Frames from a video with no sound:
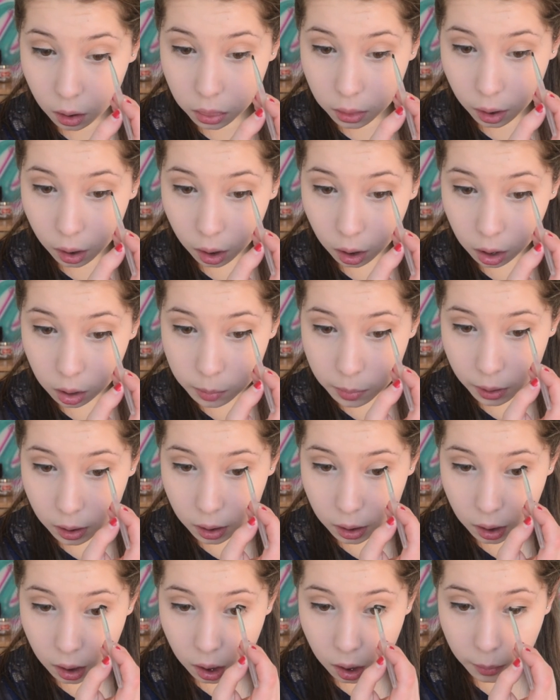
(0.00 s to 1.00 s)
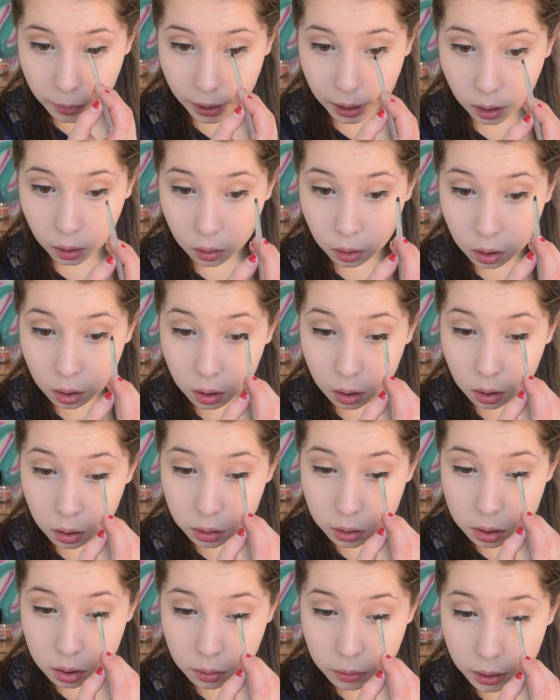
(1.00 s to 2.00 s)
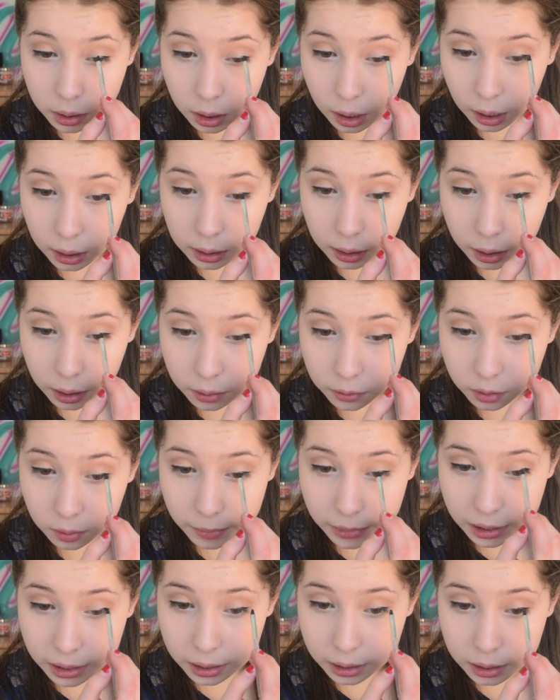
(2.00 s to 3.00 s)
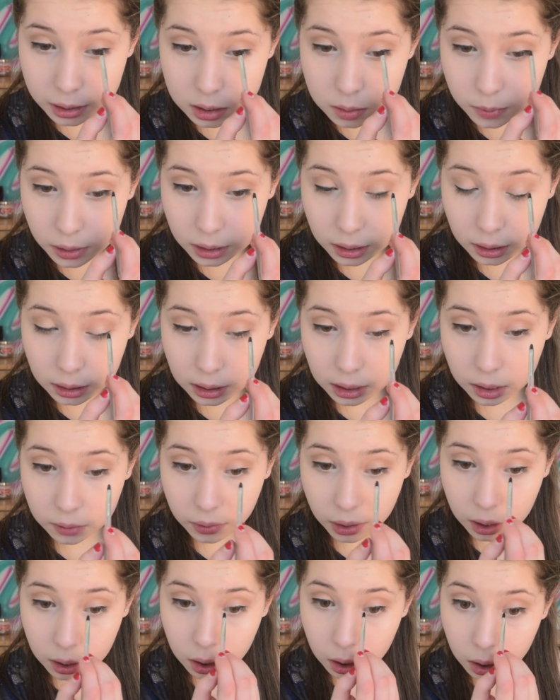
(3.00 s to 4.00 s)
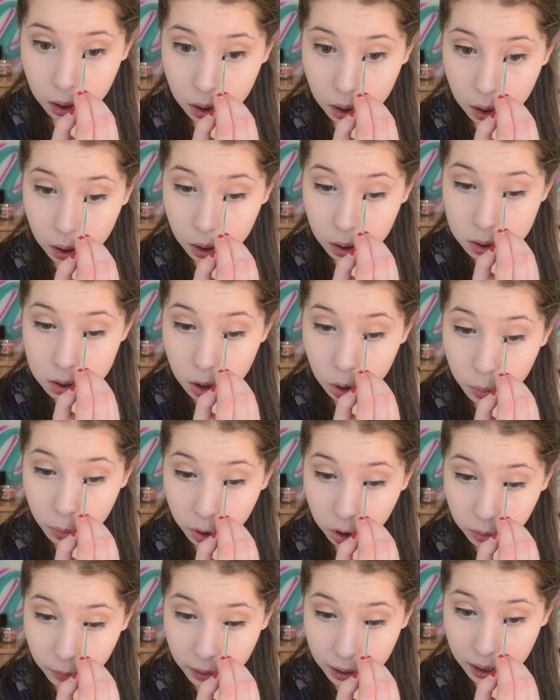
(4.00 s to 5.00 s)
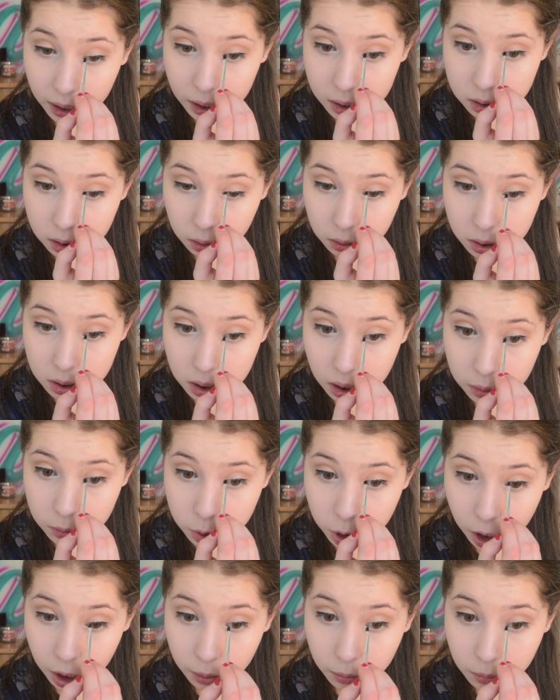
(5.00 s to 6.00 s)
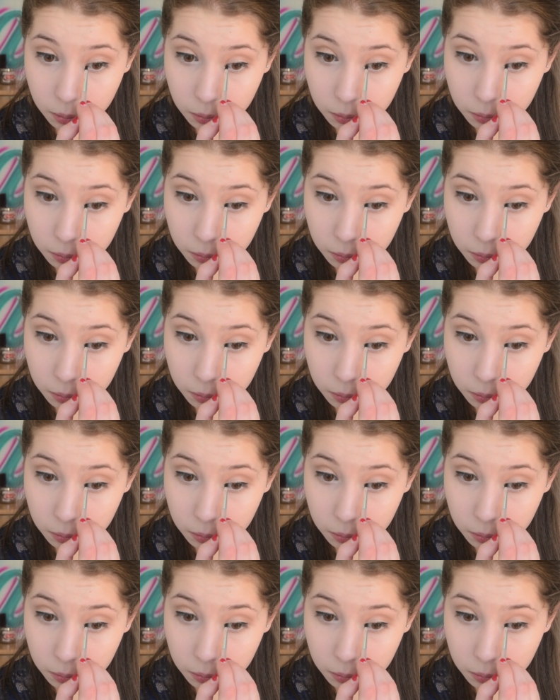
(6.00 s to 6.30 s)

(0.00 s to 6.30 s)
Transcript: The hard part about doing eyeliner for me is making it even, so both my eyes look the same shape.